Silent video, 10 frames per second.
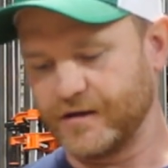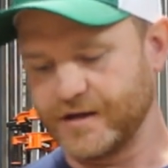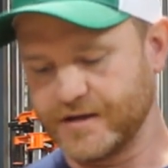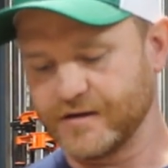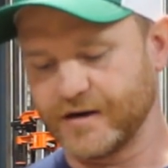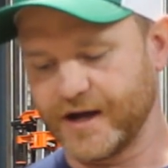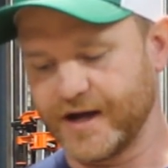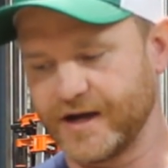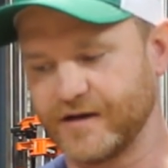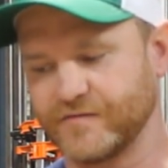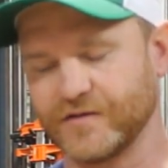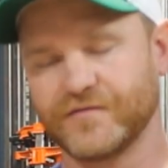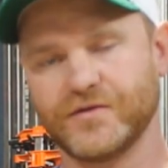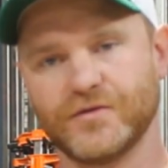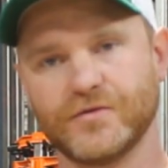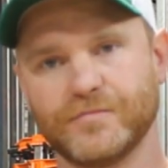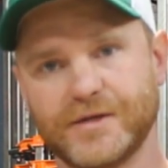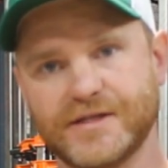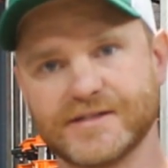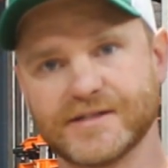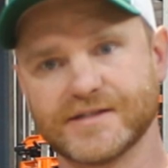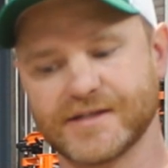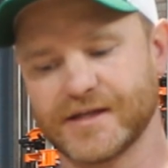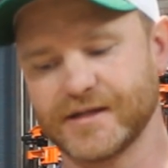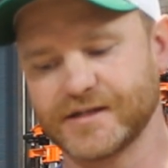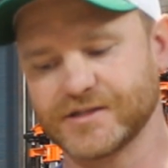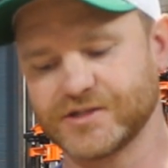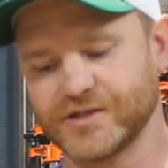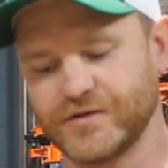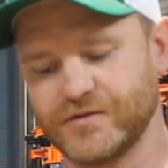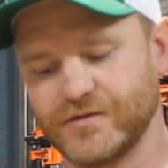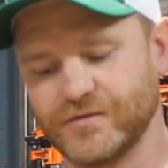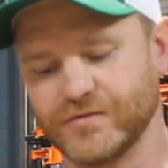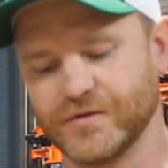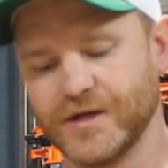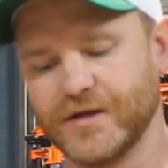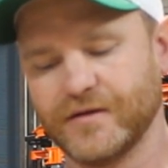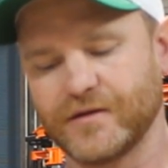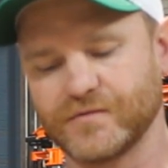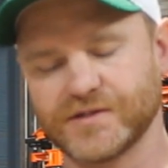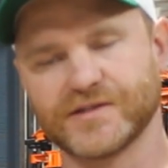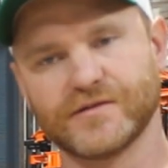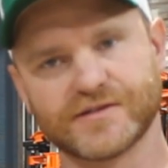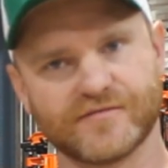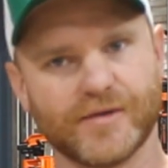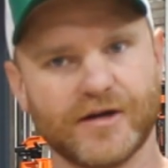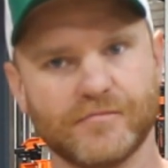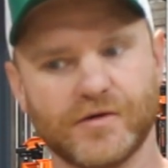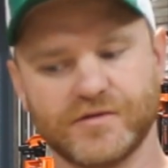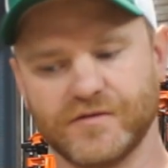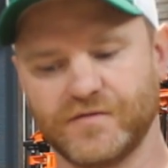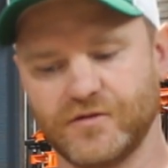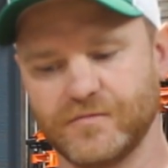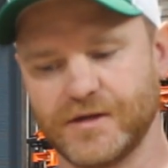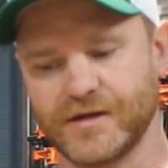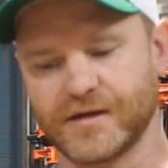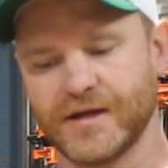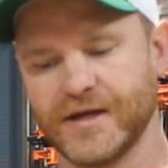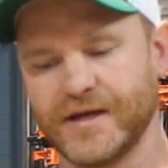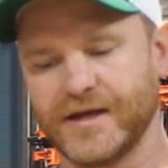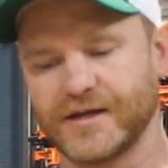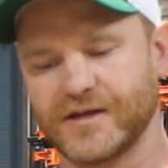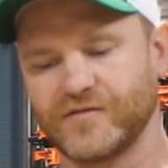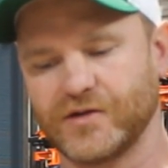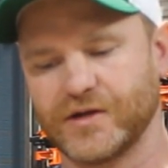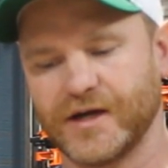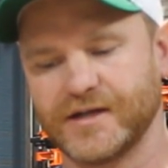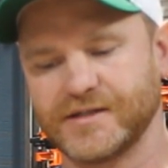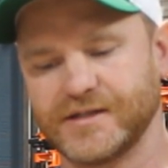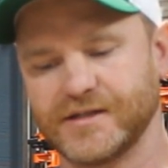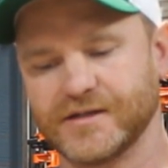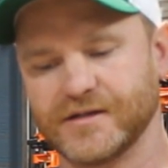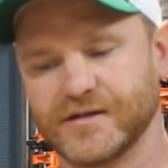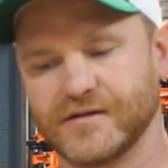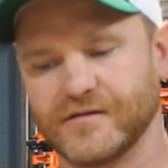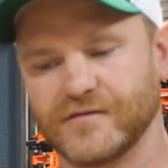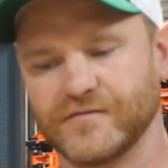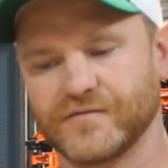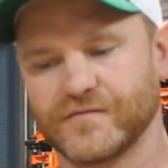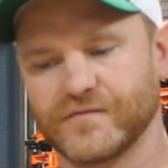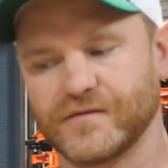here I have a few pieces that I'd like to show you the results of my ammonia fuming and give you an idea of